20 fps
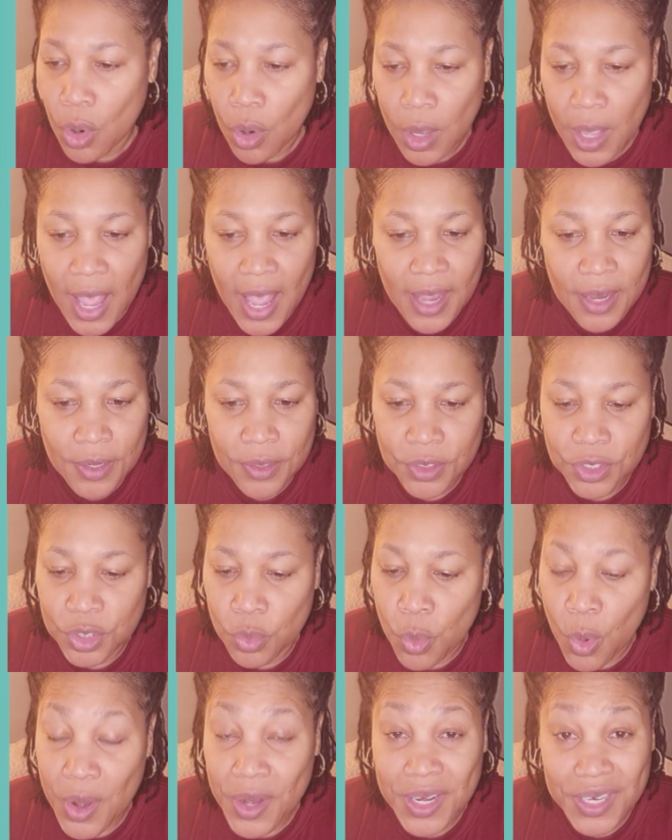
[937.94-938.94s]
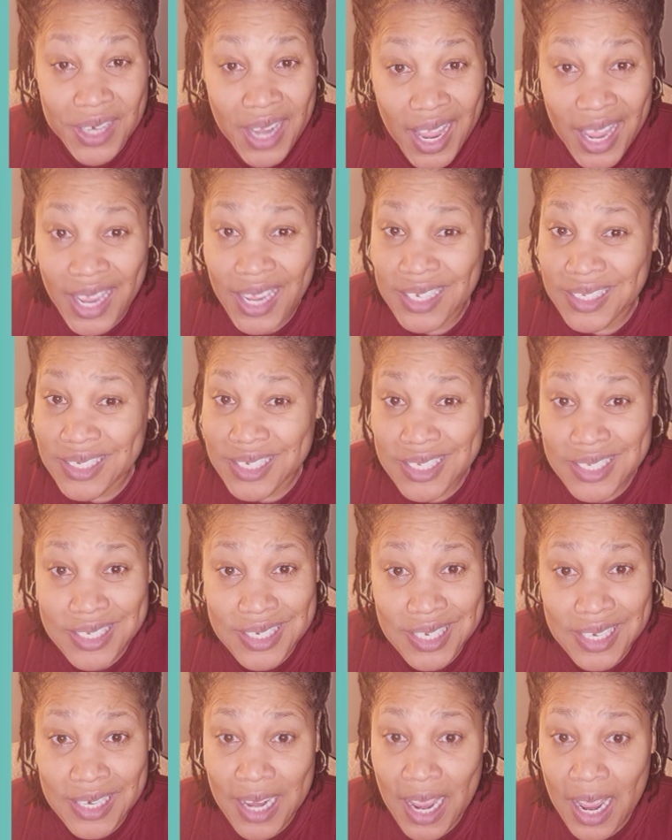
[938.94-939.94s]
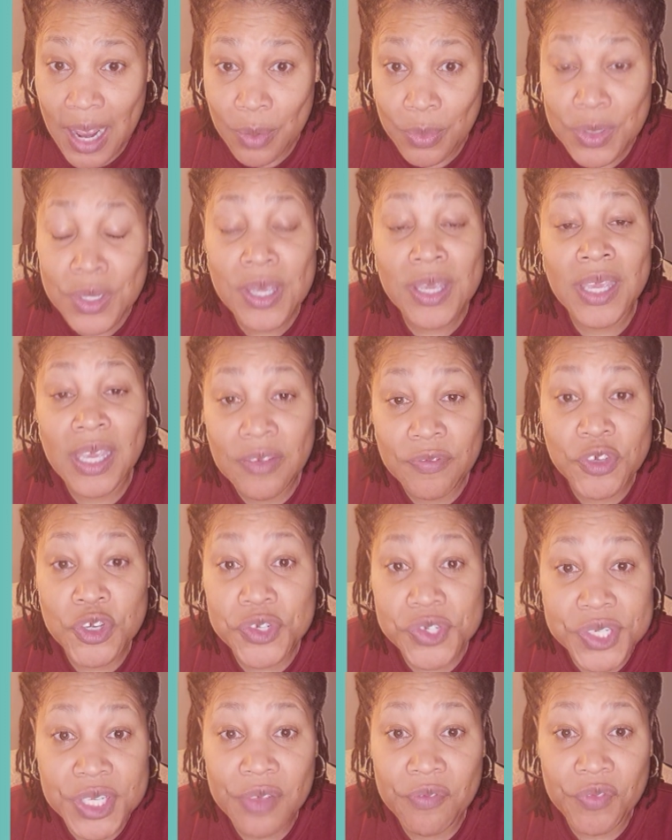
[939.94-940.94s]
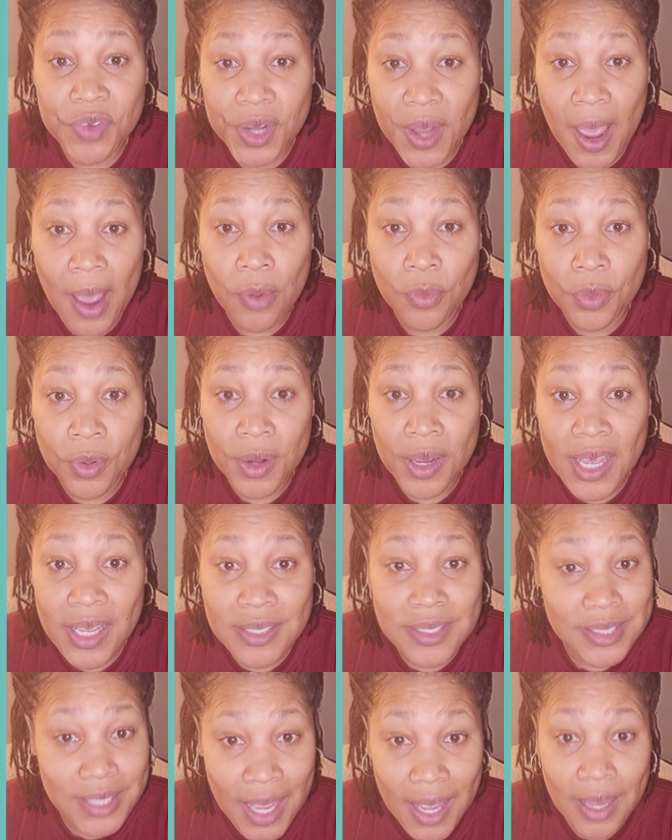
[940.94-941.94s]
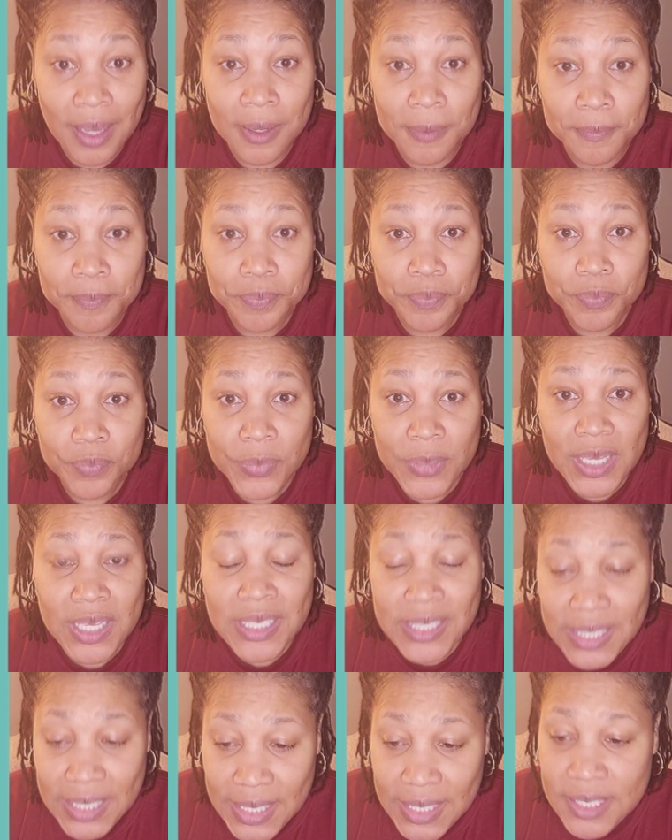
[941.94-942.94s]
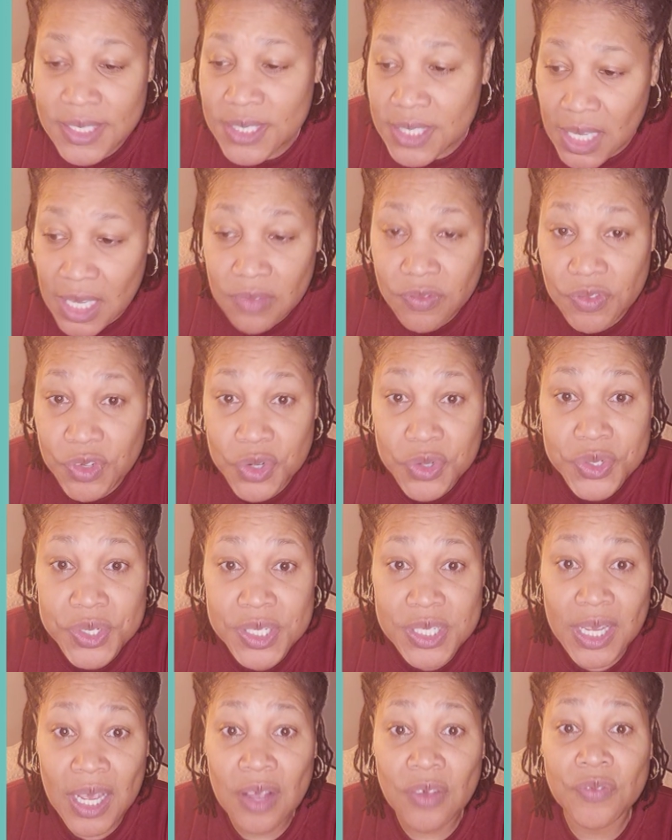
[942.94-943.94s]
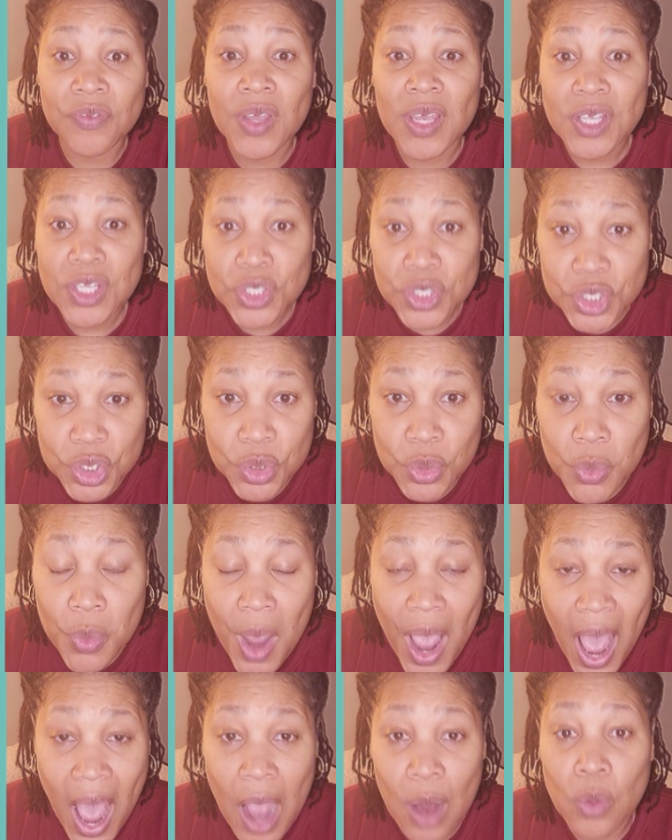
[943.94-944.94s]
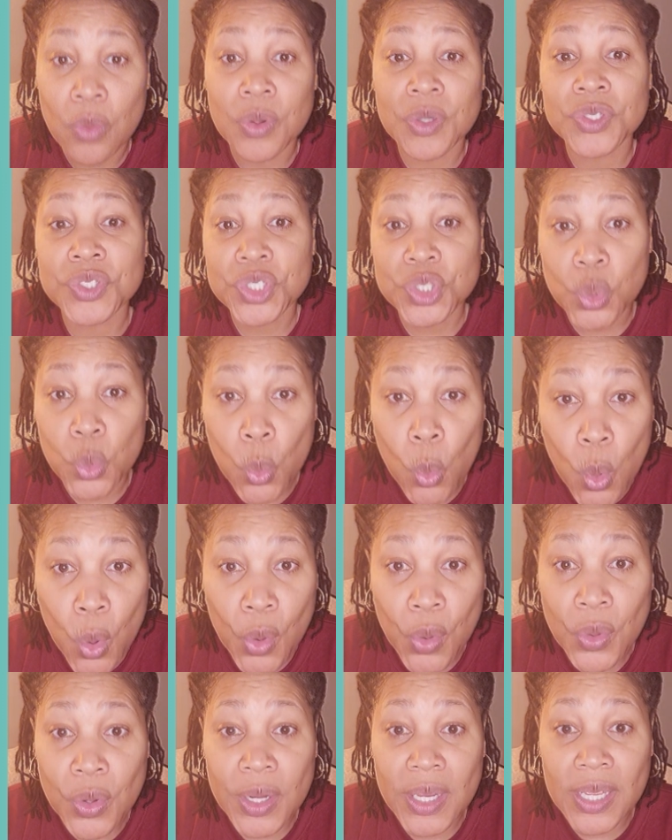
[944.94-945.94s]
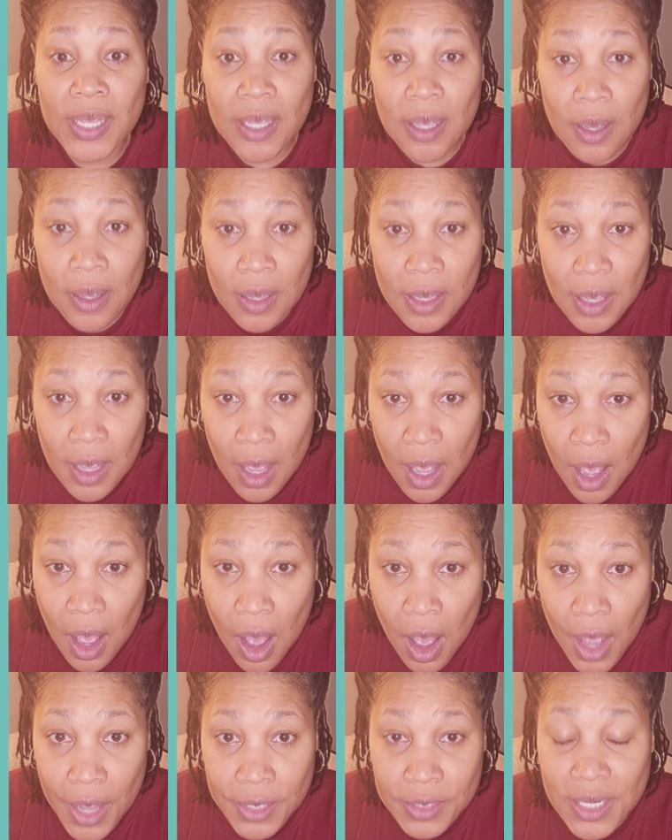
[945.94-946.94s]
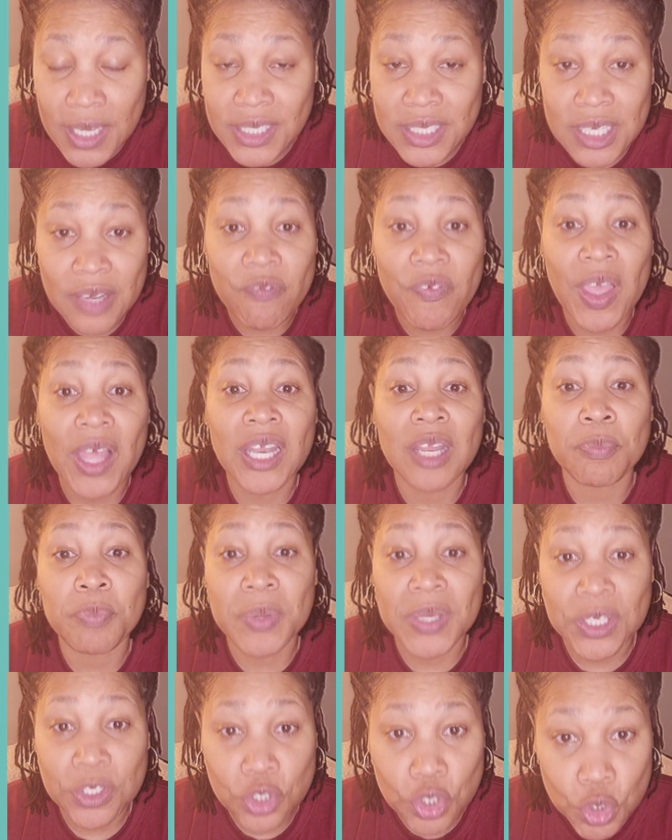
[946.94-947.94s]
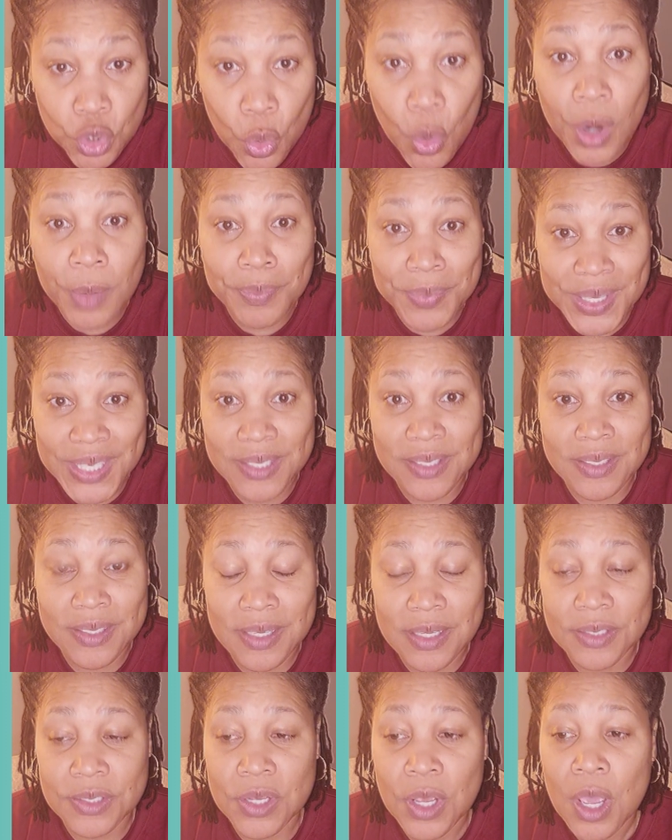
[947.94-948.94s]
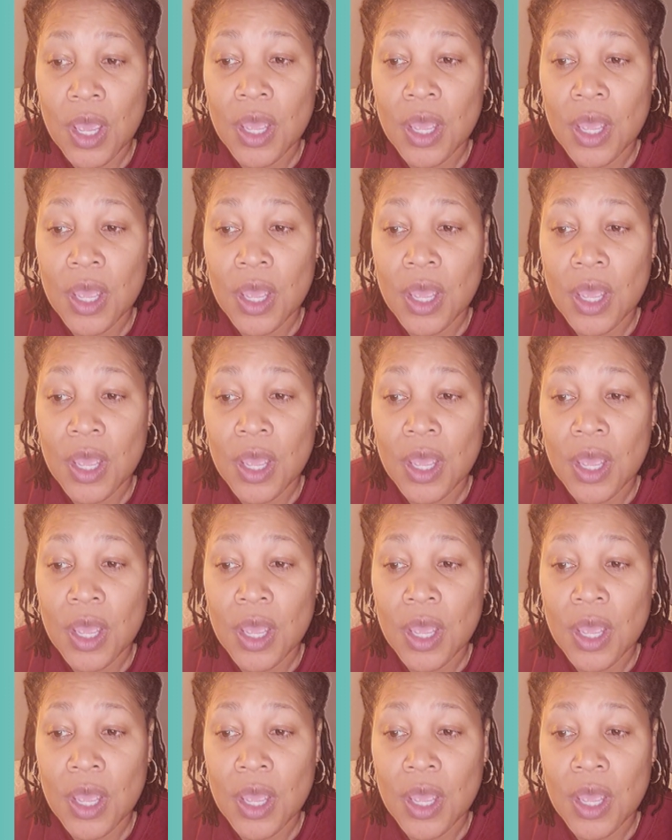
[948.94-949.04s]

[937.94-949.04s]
and you working 8 to 10 hours, give yourself an hour a day. At least give yourself 2 hours to work on developing your business.